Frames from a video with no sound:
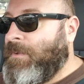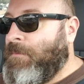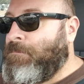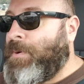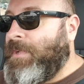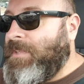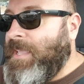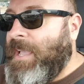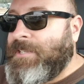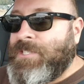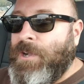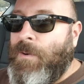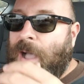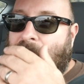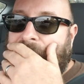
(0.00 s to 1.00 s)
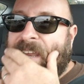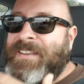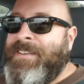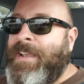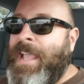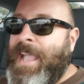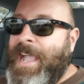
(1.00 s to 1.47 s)
But yeah, so I
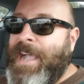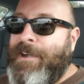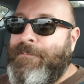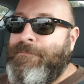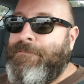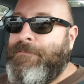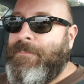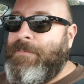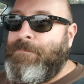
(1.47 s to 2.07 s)
didn't have